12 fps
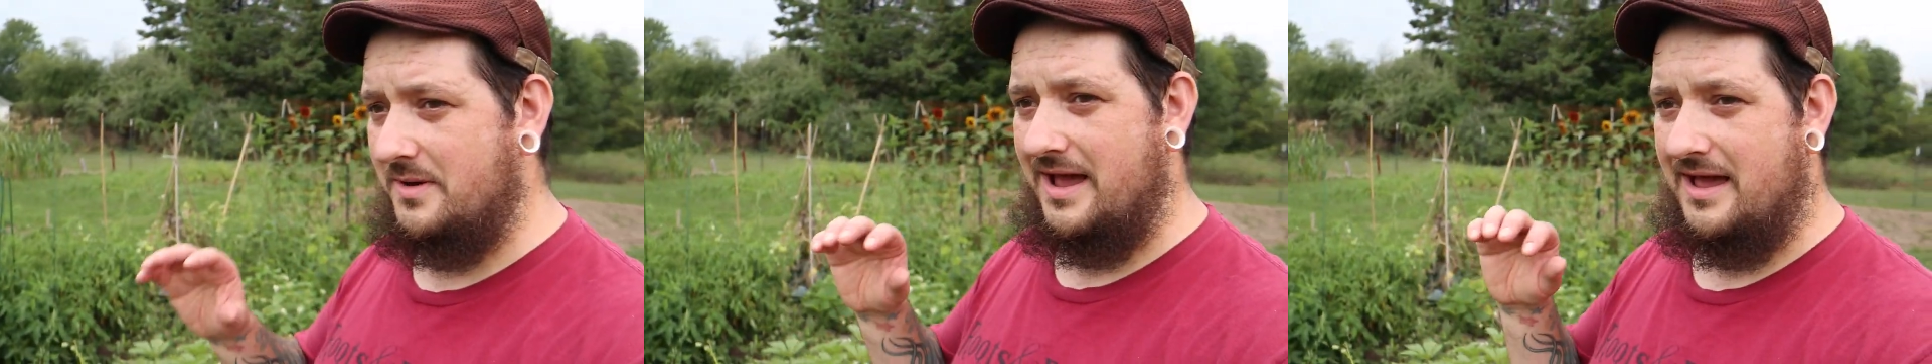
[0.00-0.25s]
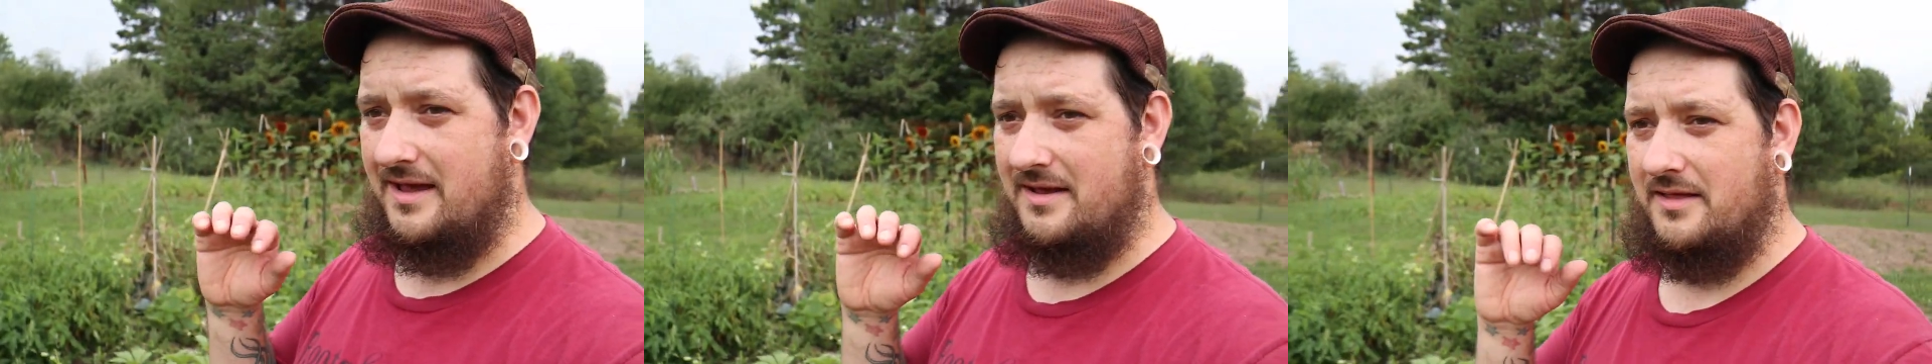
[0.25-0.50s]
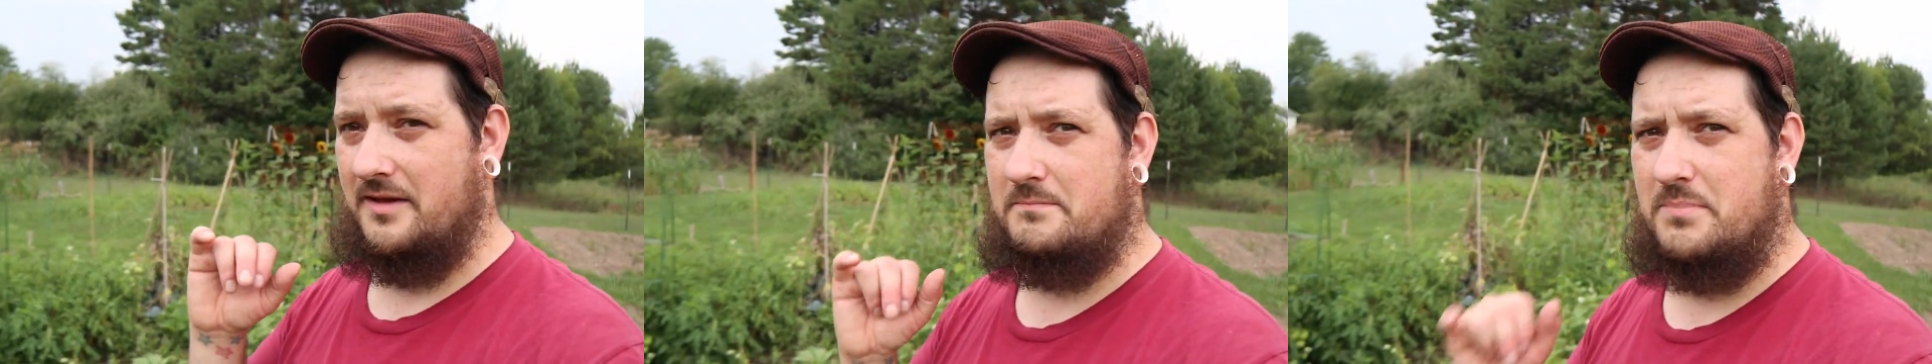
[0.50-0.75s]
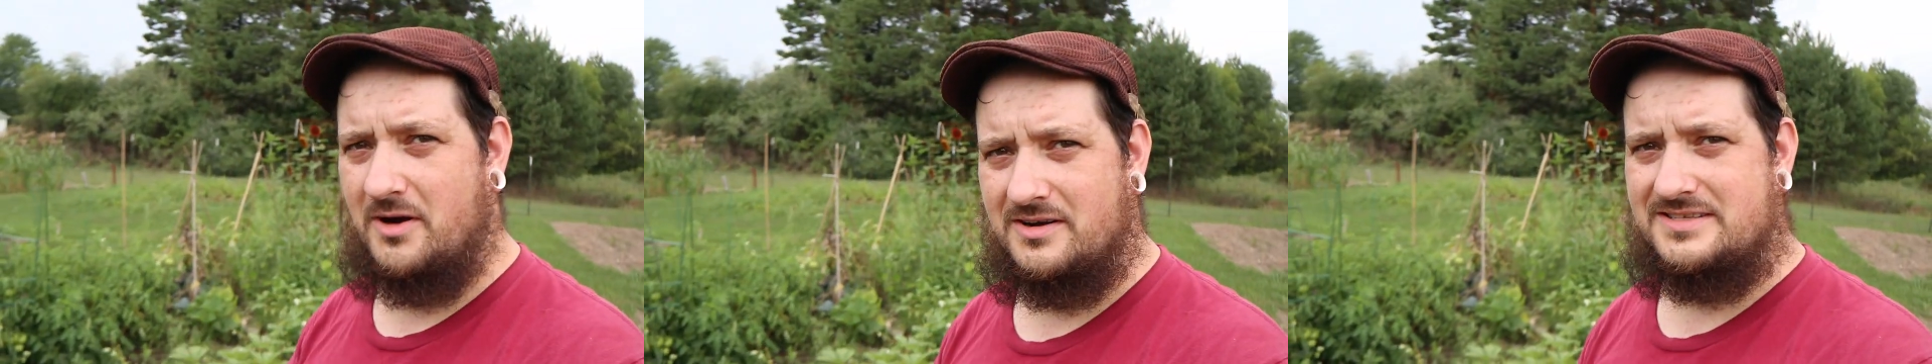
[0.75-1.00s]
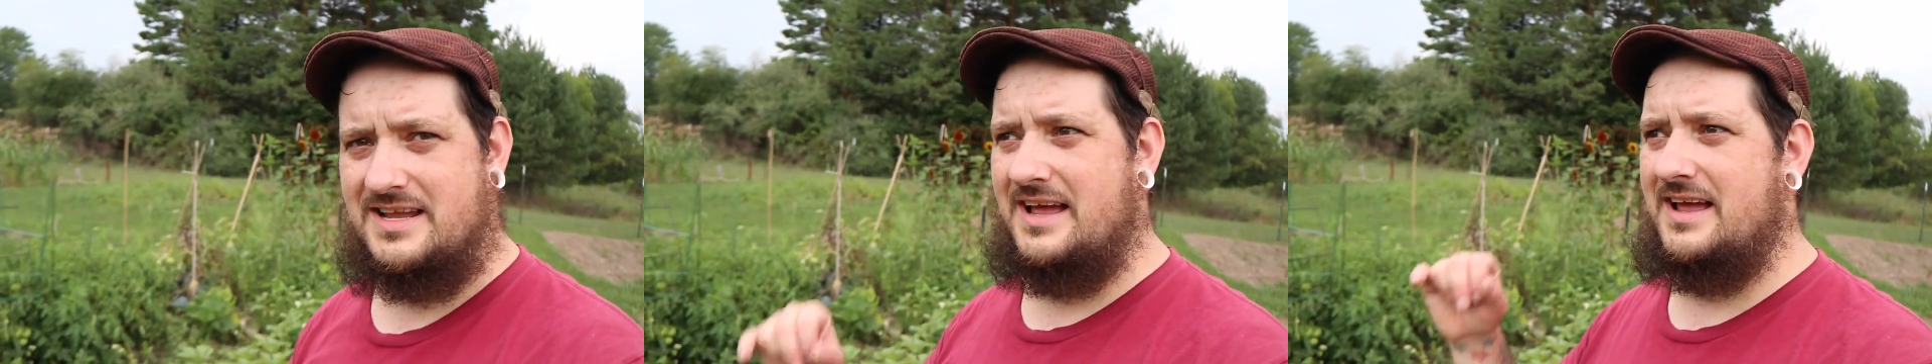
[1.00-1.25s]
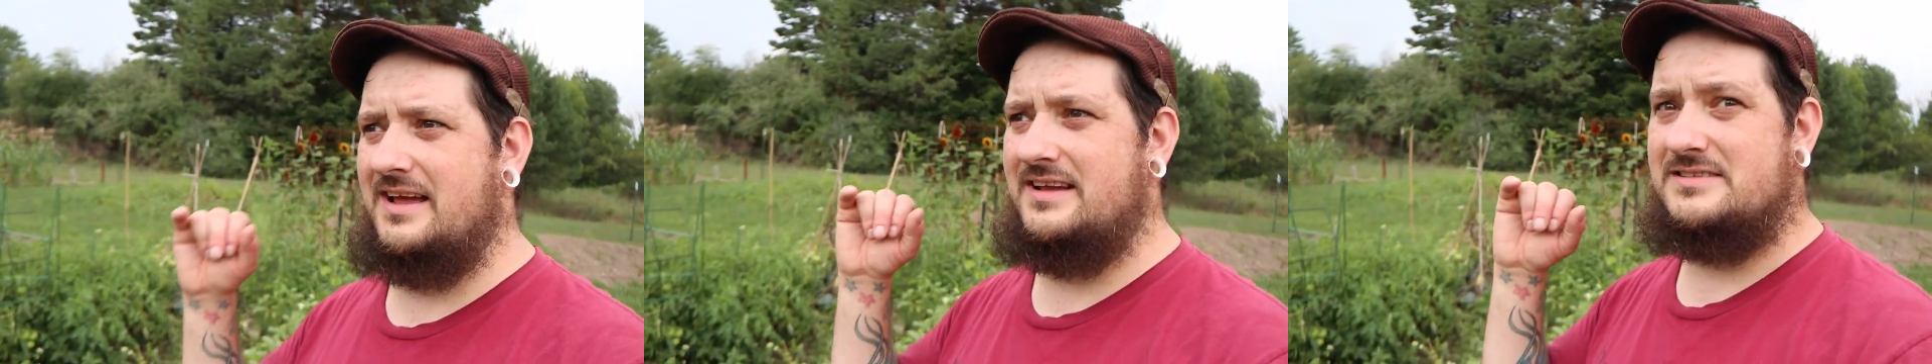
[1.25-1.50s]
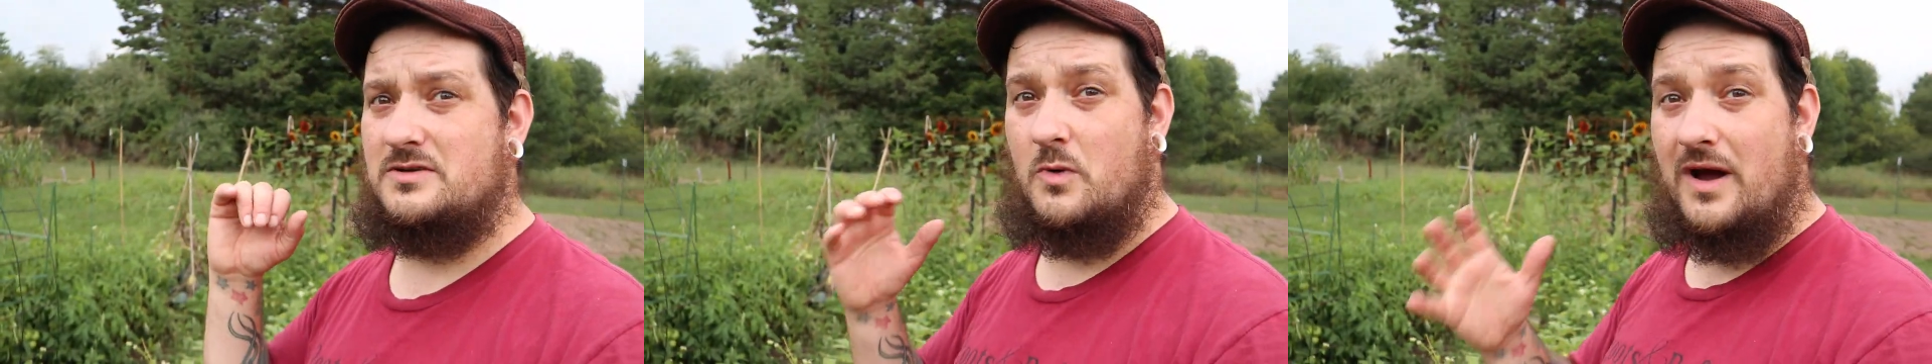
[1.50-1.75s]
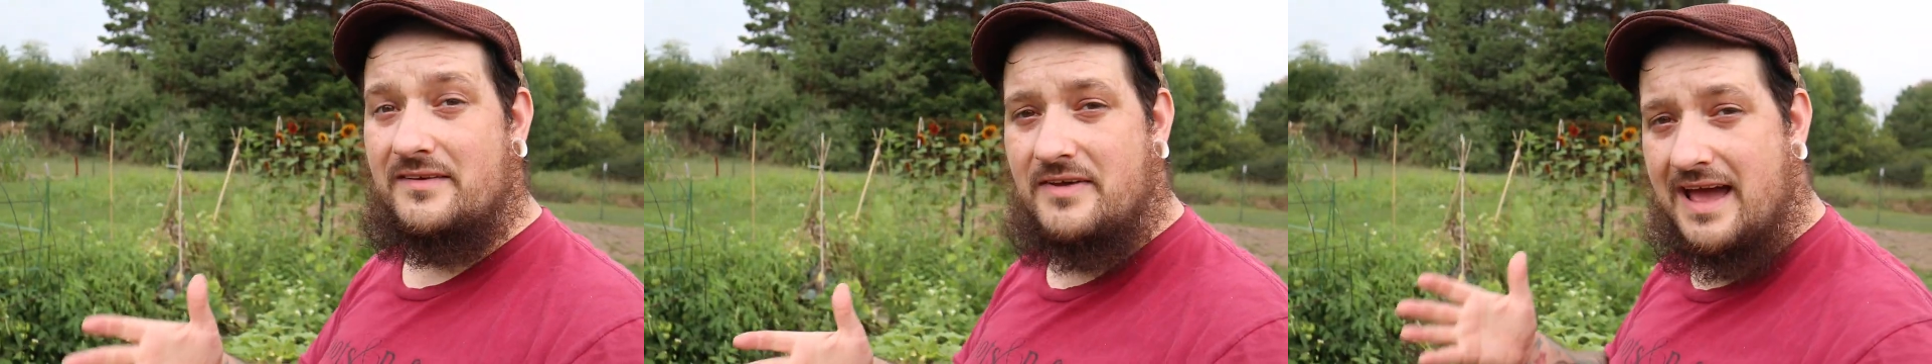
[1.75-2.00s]
We had like birthdays. The
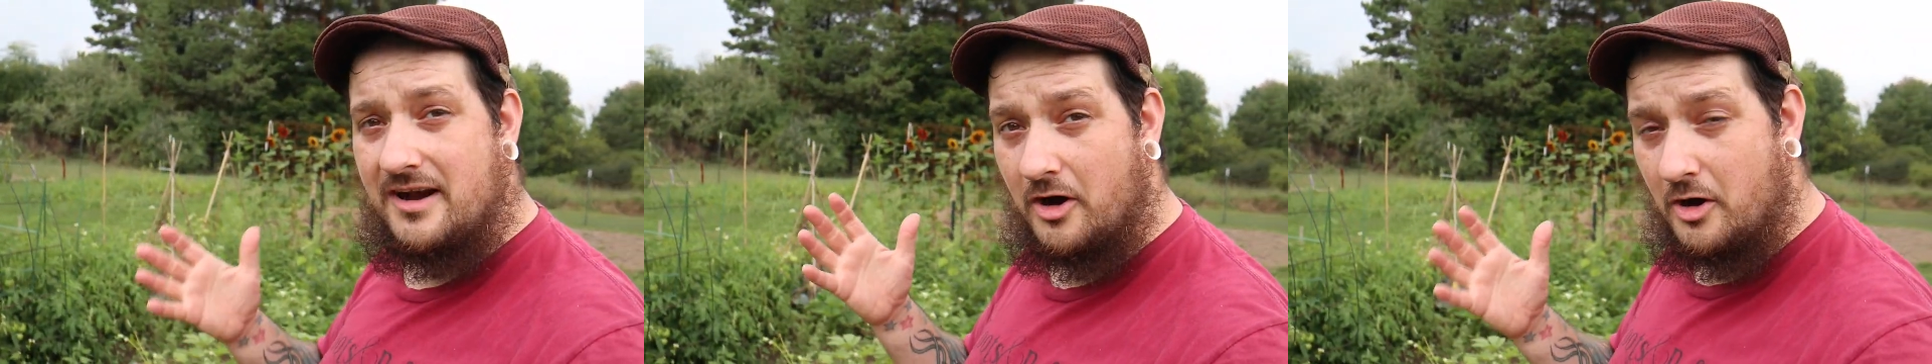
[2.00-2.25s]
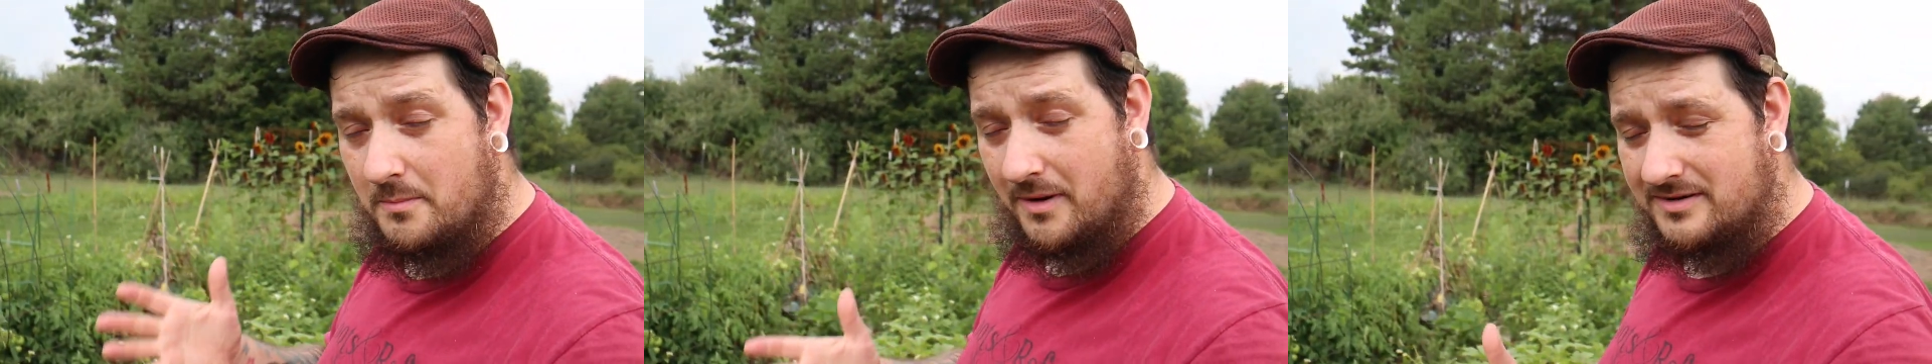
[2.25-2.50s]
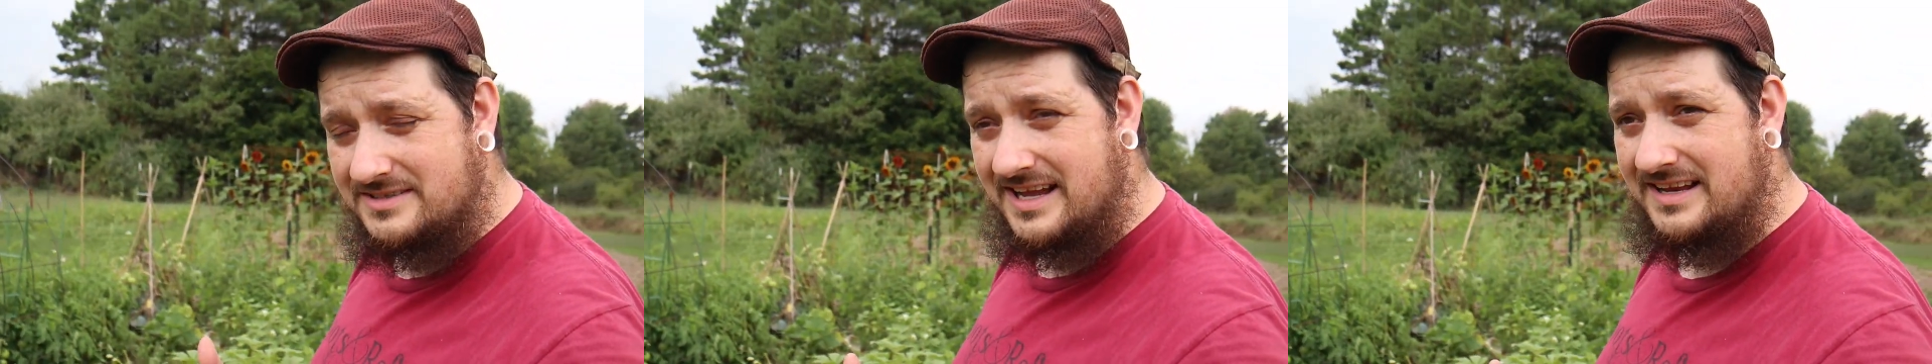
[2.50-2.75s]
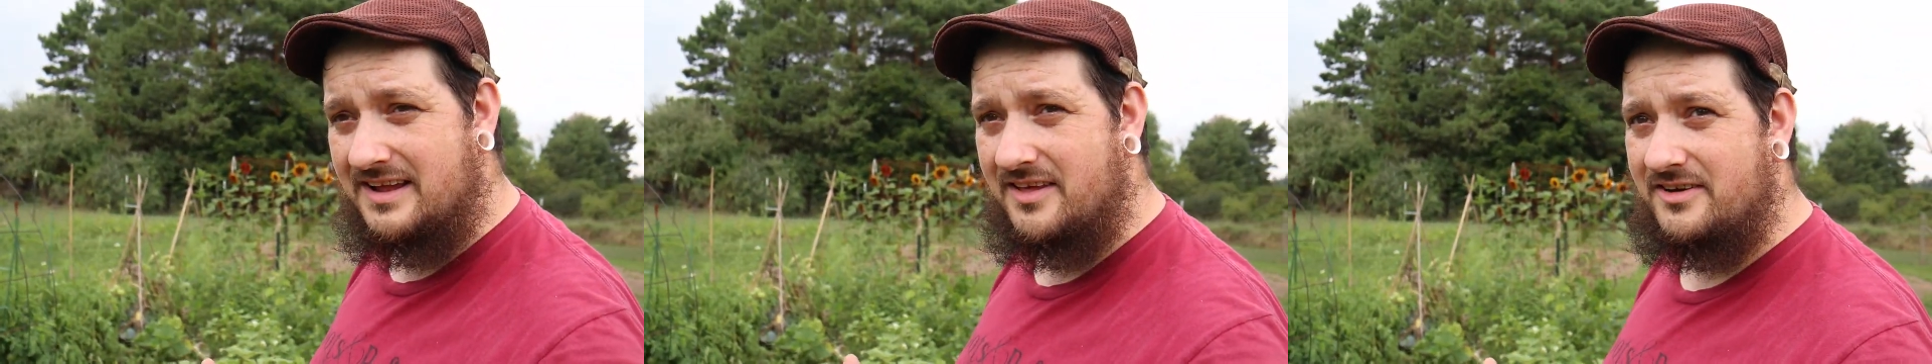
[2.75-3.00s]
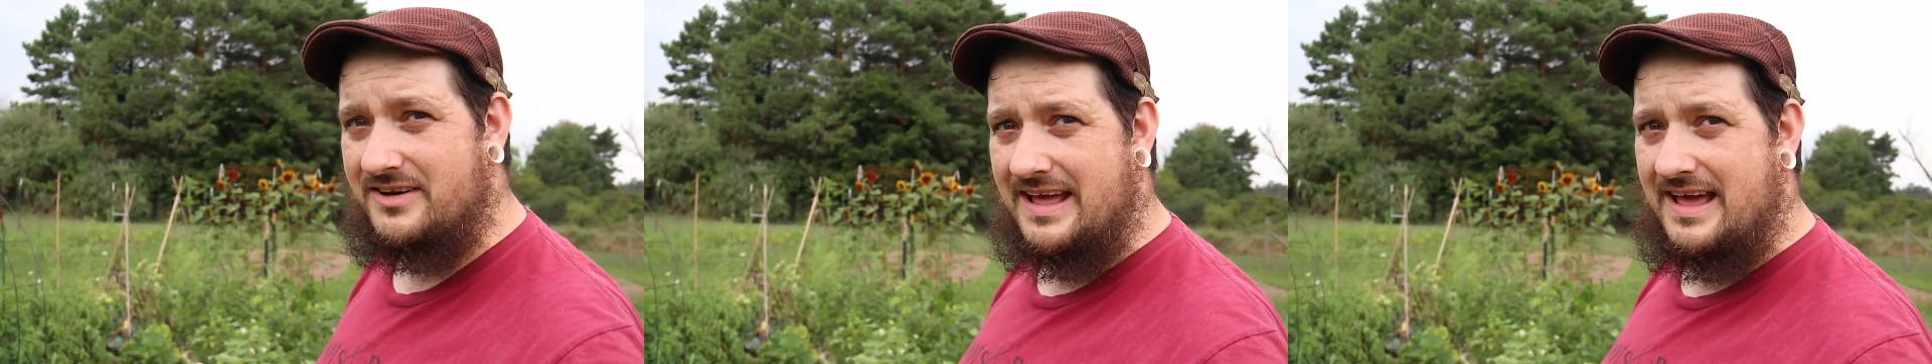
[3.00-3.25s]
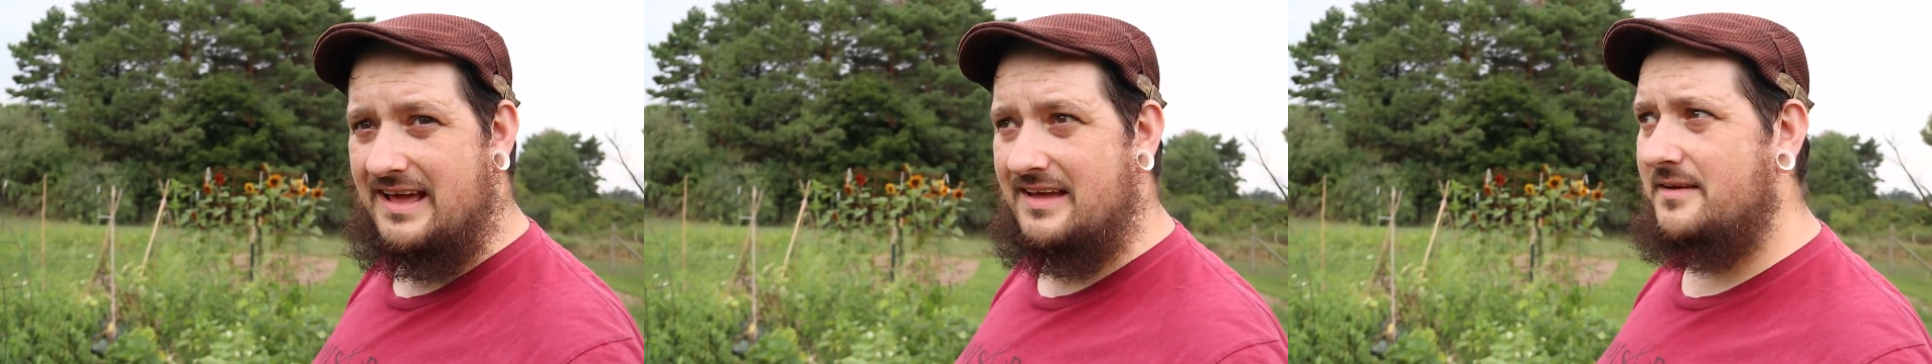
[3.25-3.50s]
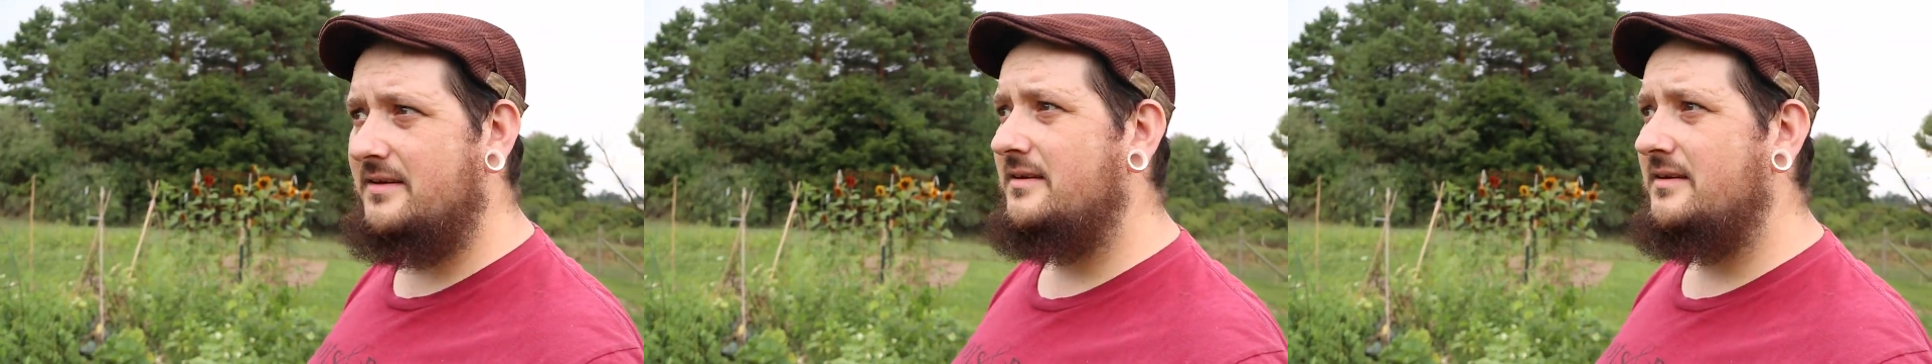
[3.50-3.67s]
wife had her birthday the other day.